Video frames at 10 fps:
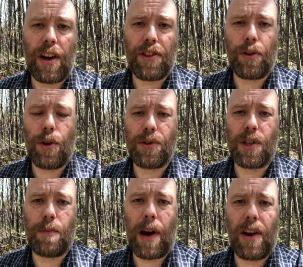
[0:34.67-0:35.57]
got their
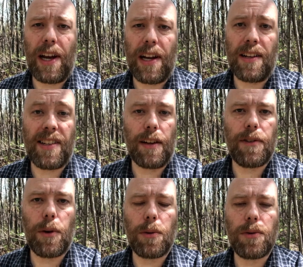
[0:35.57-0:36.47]
noses buried in cell
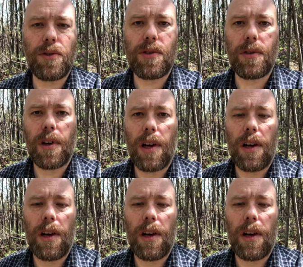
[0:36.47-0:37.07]
phones.